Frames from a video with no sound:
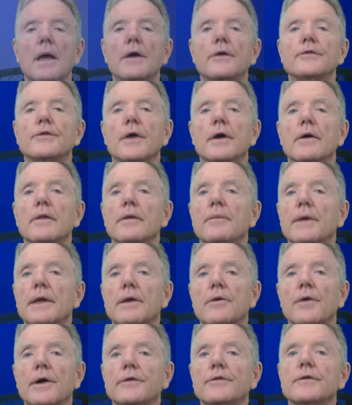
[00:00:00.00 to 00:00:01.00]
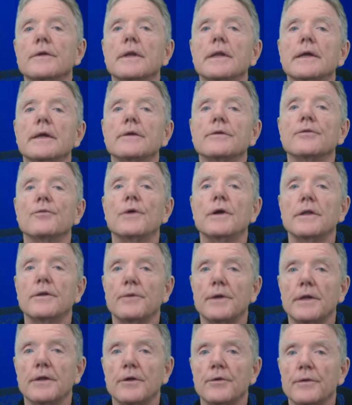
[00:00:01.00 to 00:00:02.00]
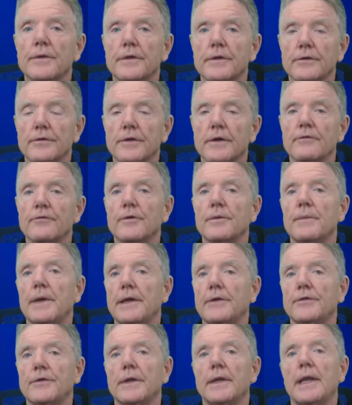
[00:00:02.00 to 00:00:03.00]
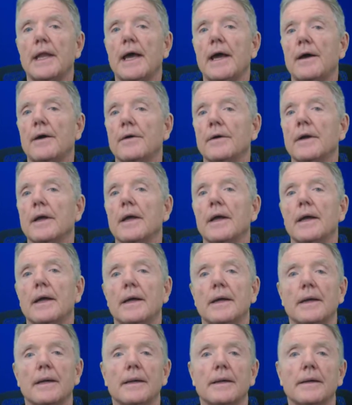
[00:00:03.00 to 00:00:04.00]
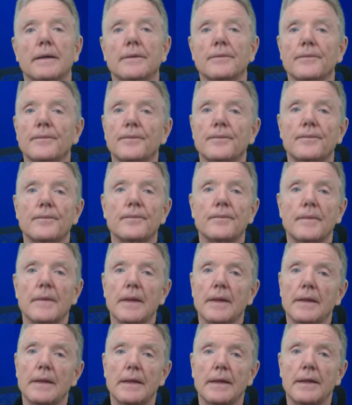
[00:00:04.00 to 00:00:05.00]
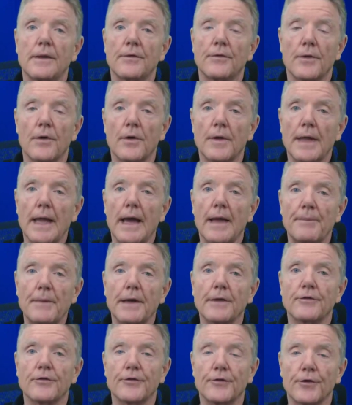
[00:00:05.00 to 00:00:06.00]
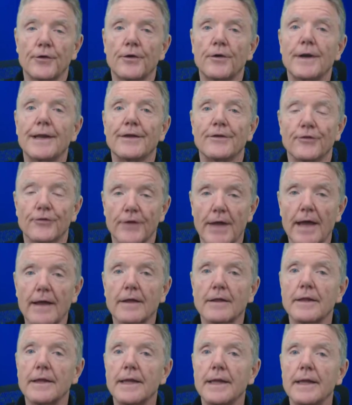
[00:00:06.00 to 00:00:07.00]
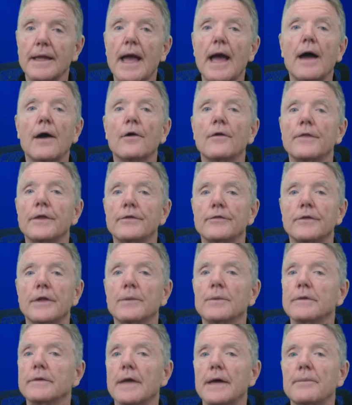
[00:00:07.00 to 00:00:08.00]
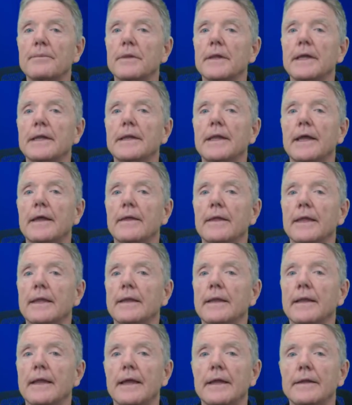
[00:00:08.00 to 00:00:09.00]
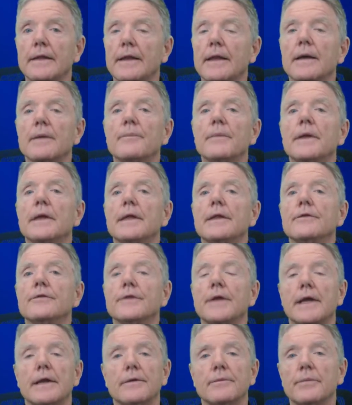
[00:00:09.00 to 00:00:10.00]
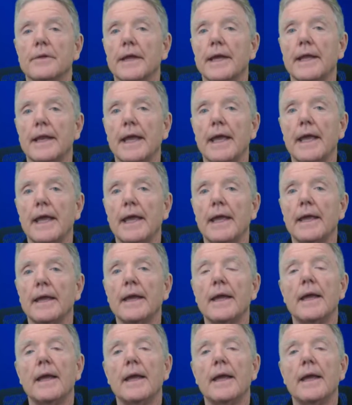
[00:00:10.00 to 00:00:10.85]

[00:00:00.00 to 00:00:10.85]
So the big question is, what do we do with this information now? I'm not sure exactly how this double top plate nailing ended up in Standard Plan A.